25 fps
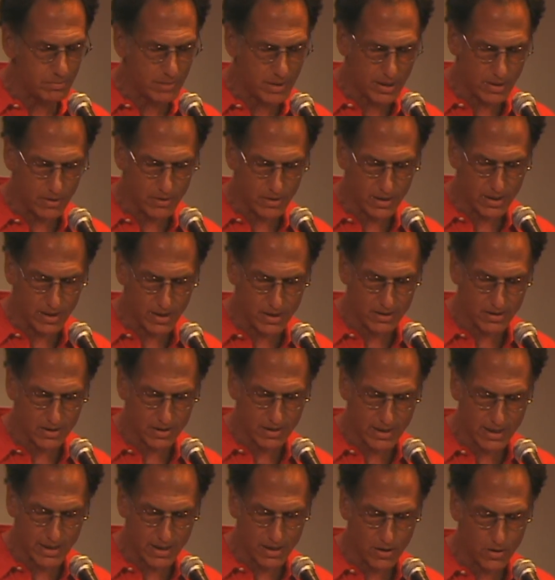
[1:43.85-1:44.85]
Paradise
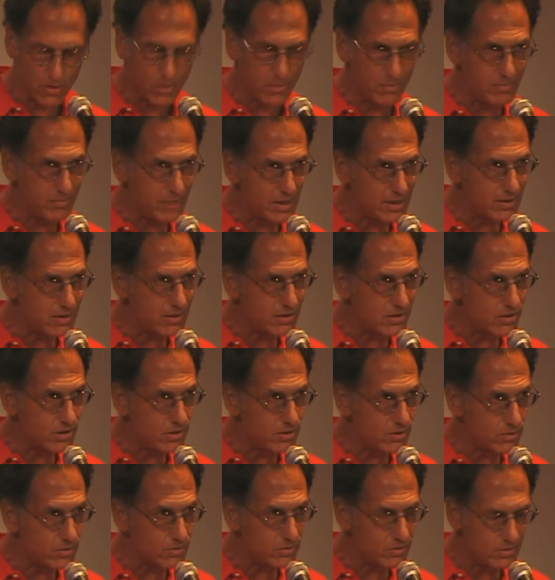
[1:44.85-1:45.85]
Now made its
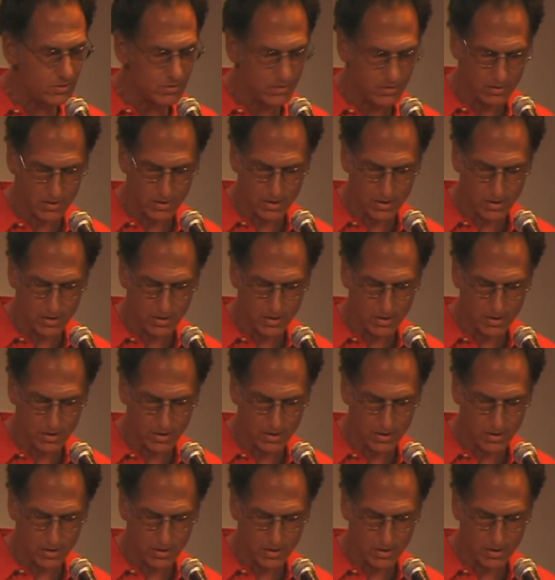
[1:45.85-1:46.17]
own?